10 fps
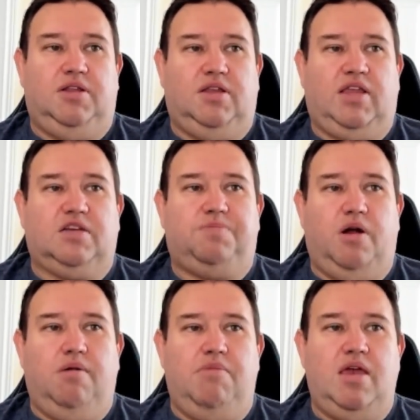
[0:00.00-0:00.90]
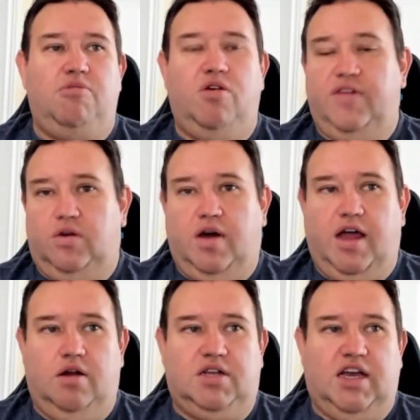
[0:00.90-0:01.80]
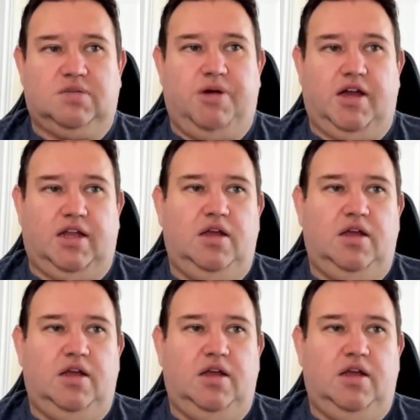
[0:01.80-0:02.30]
the taxpayer may move into a higher tax bracket.